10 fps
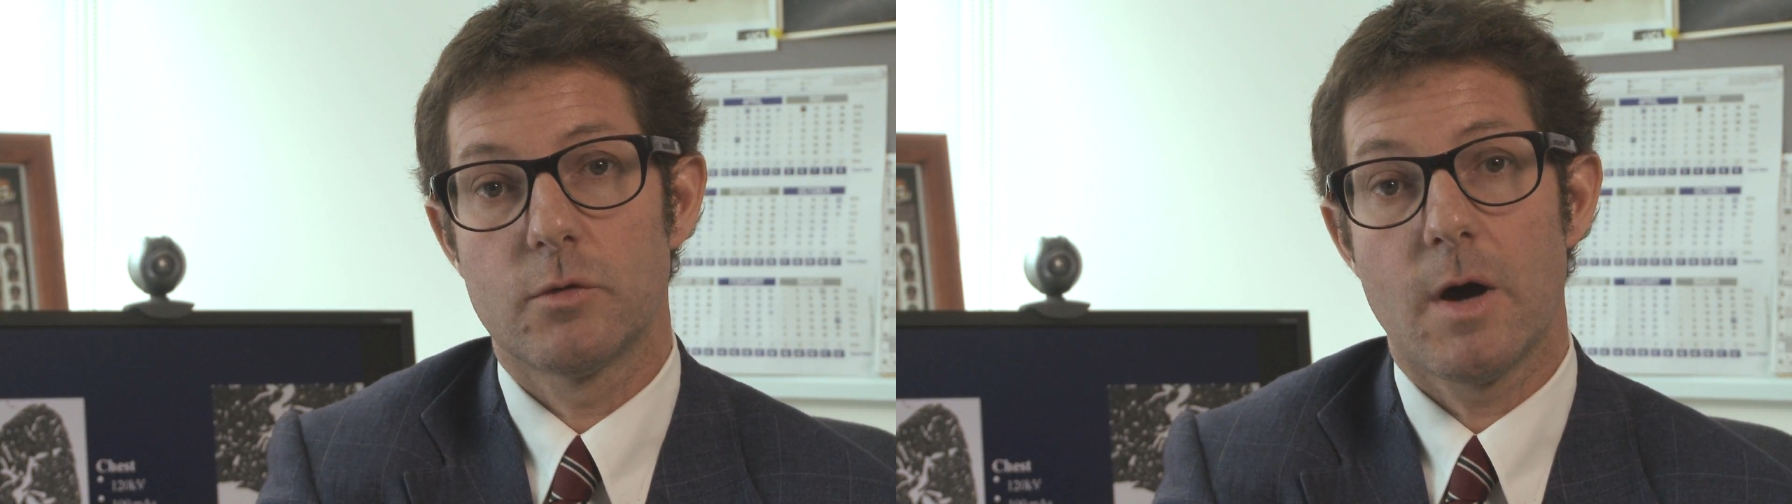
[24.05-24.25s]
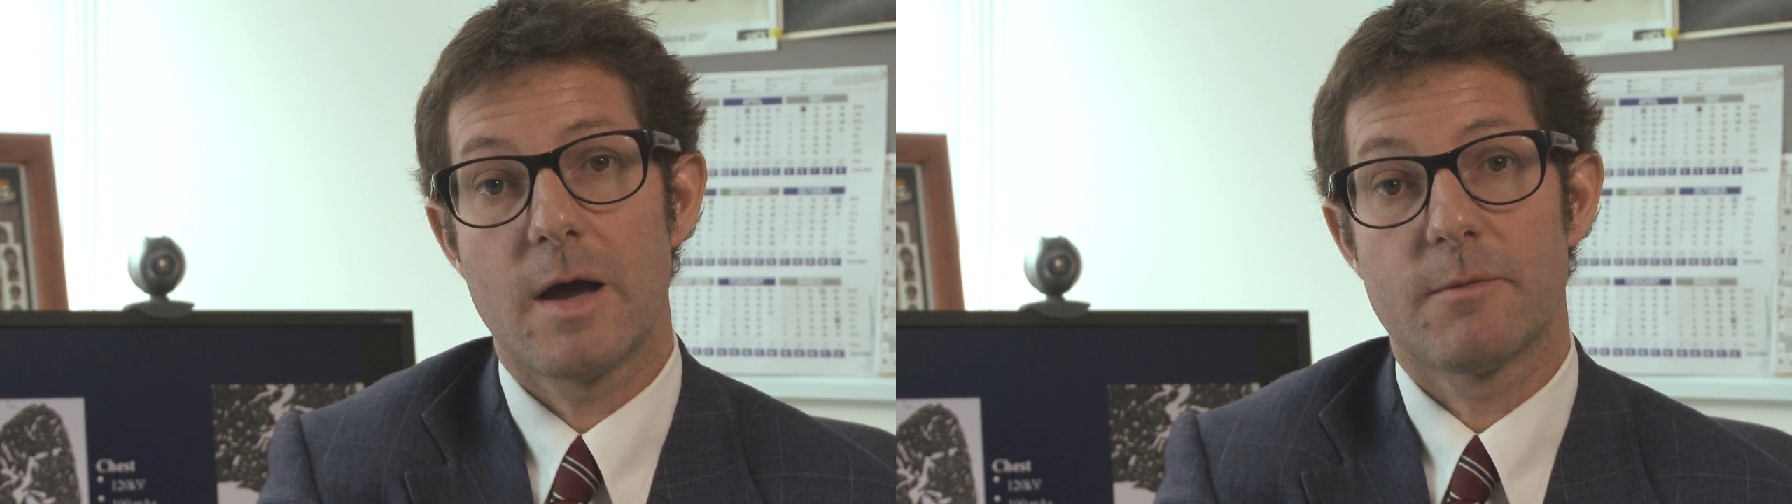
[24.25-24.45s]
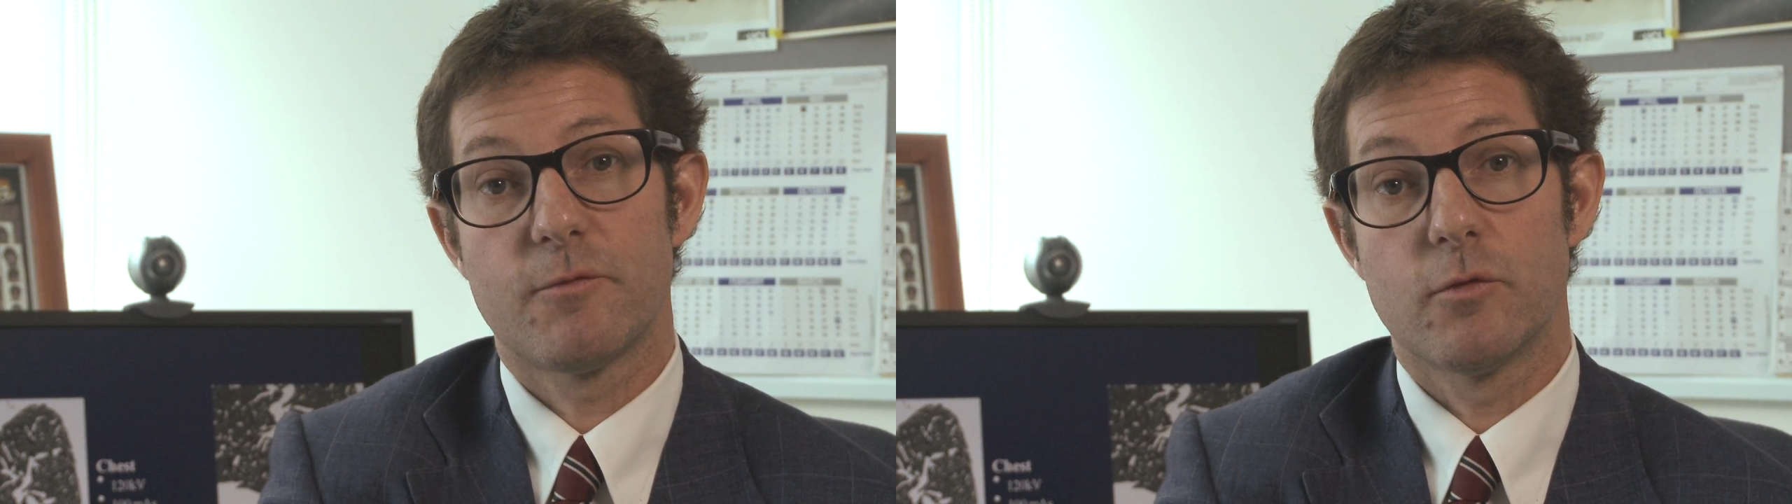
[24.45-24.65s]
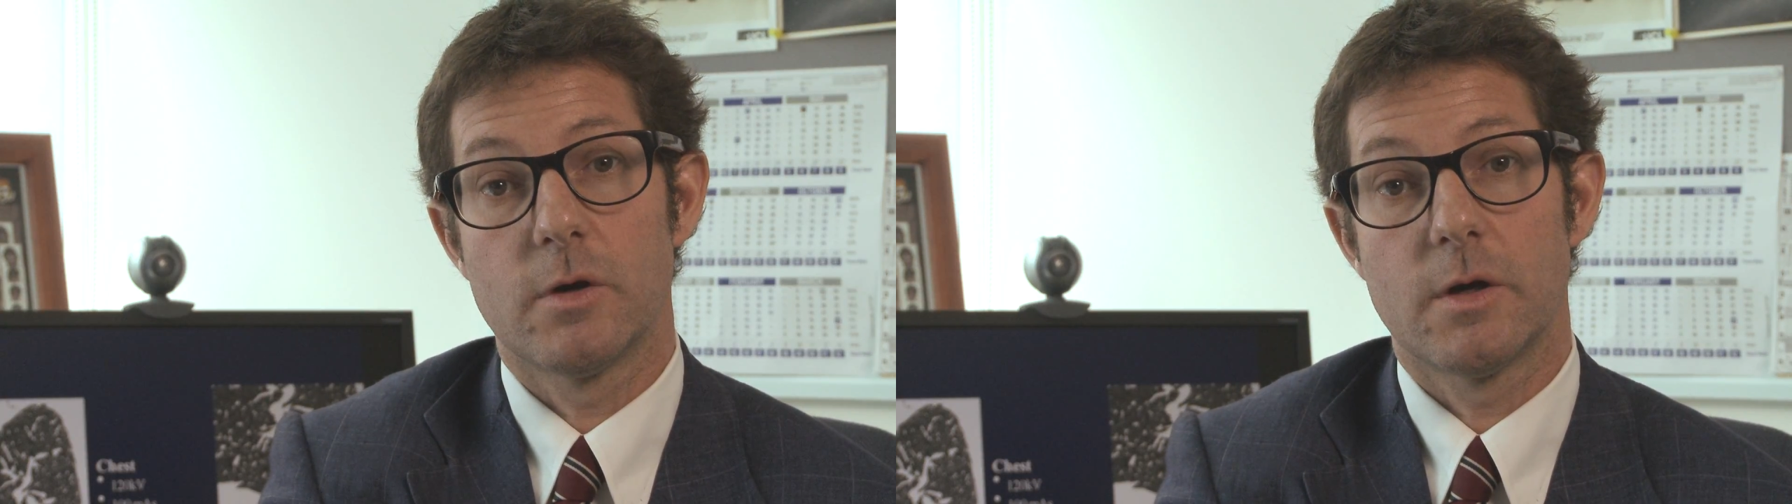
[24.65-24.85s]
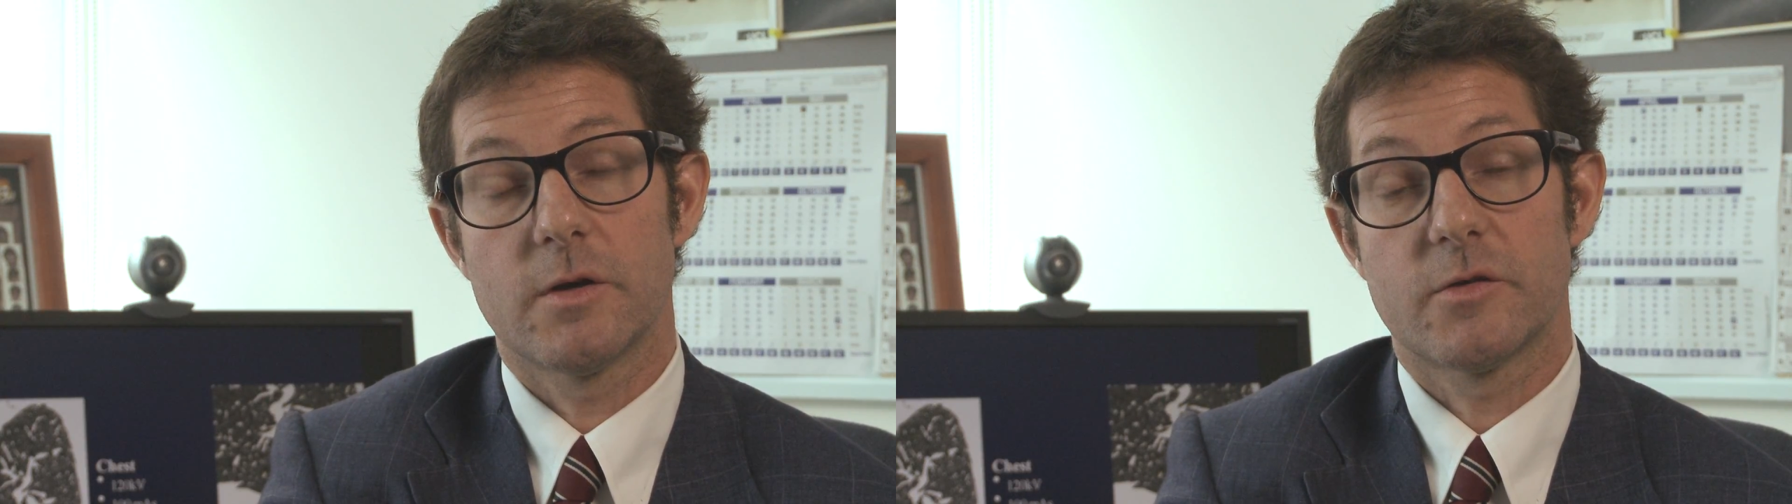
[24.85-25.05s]

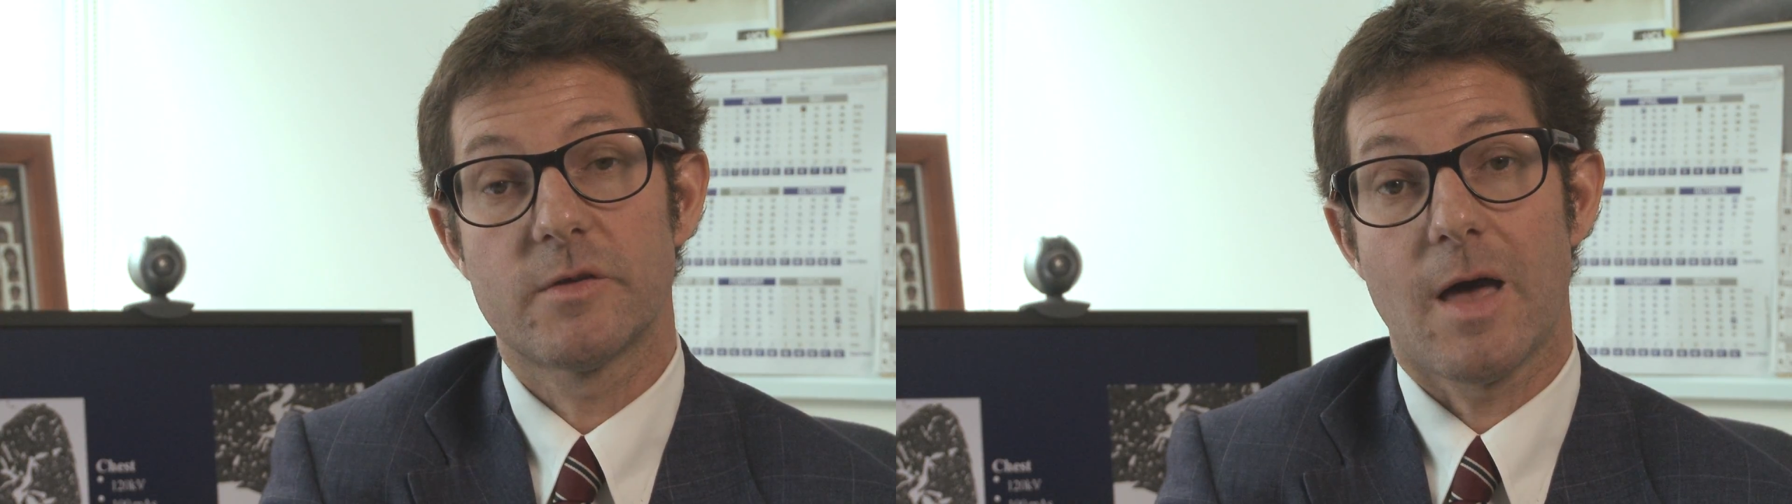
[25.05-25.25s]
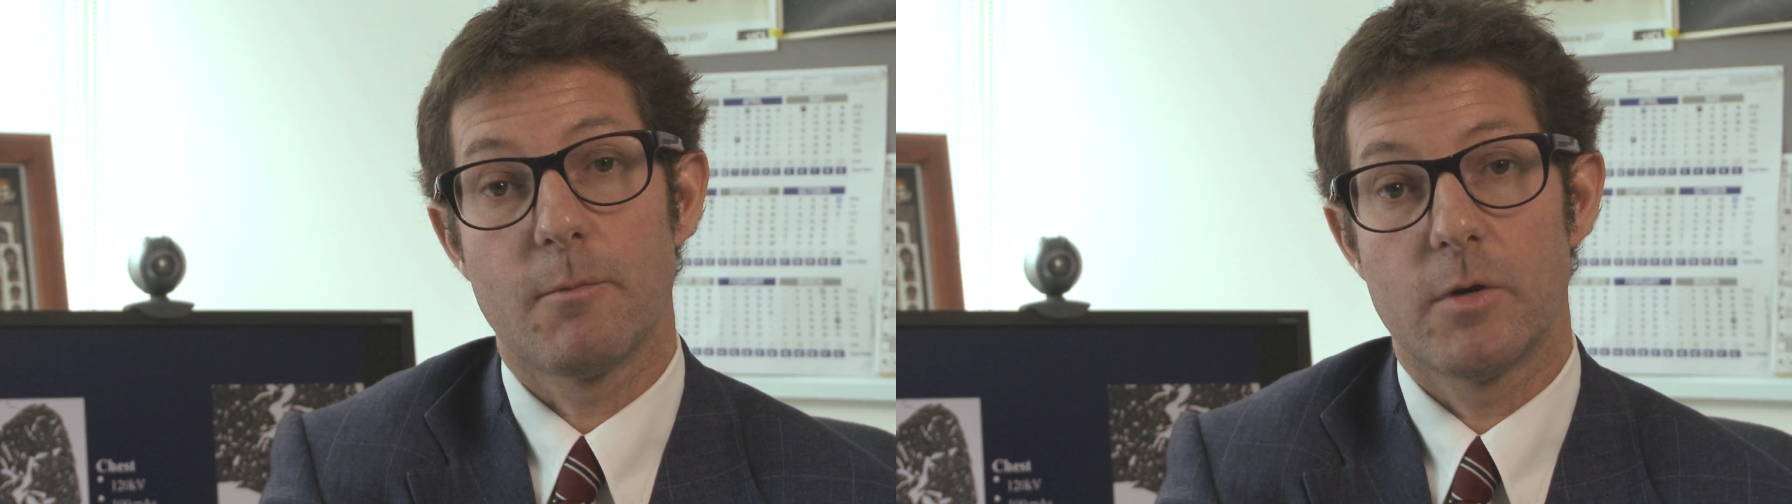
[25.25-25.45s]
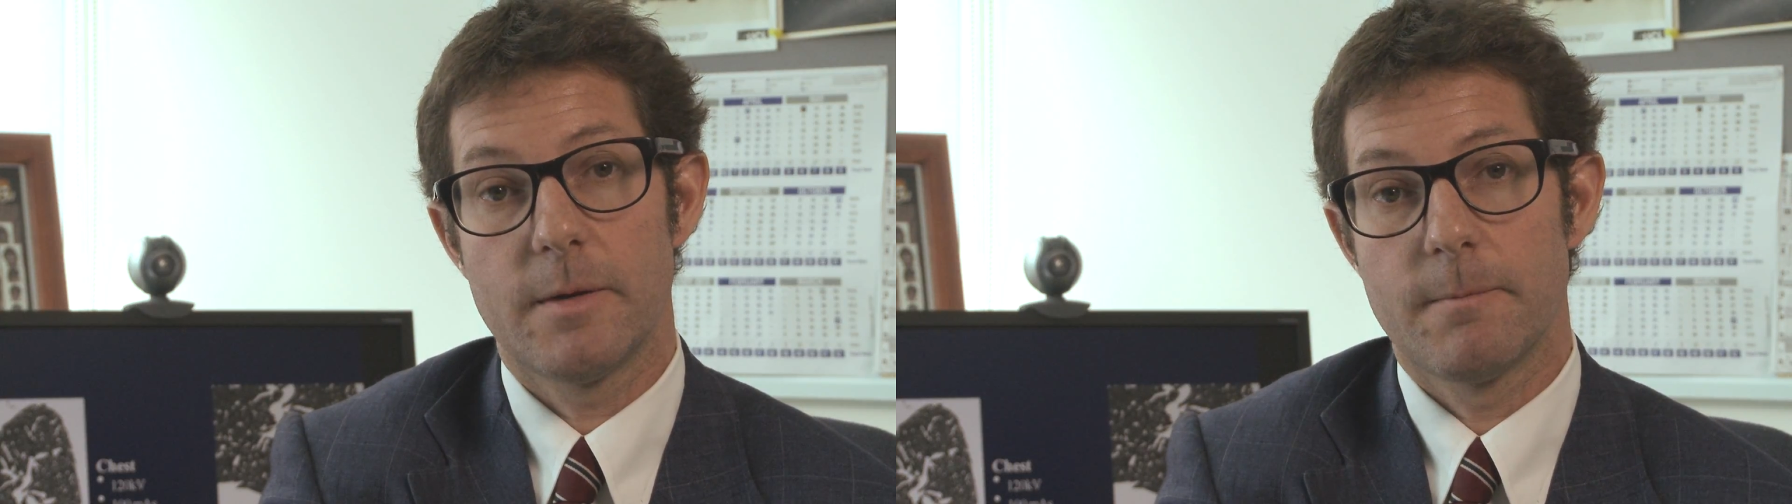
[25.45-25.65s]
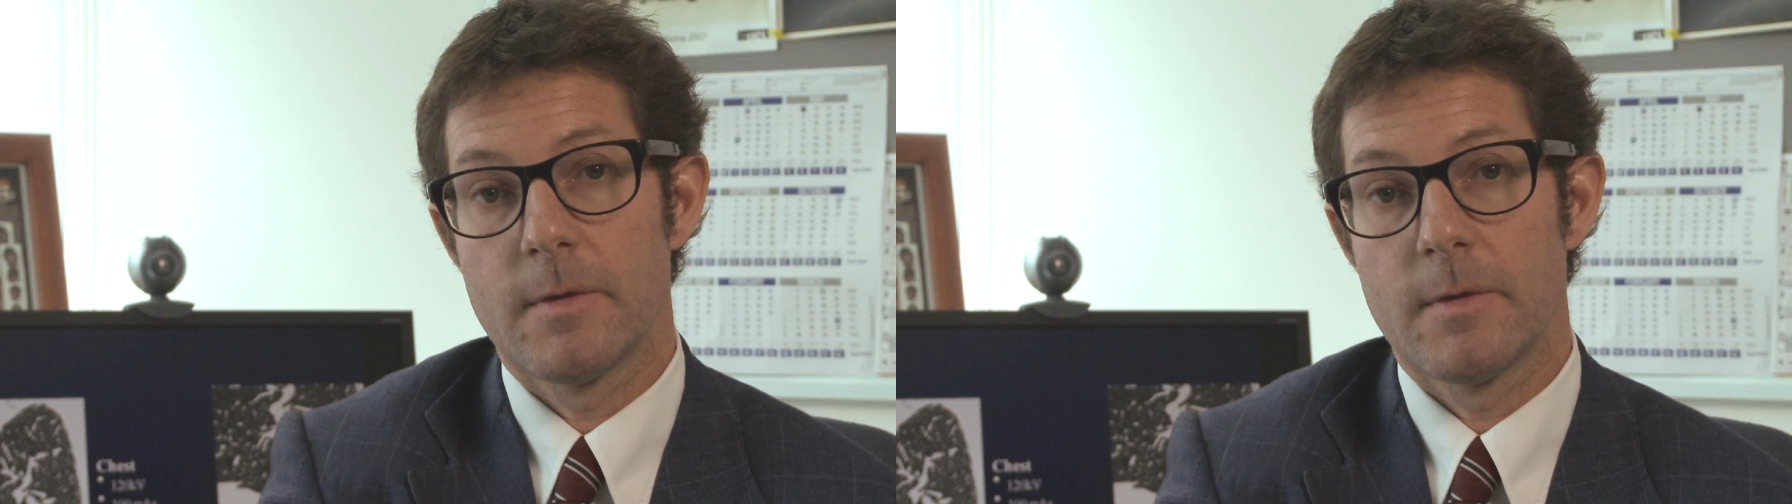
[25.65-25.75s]
harmful stimuli.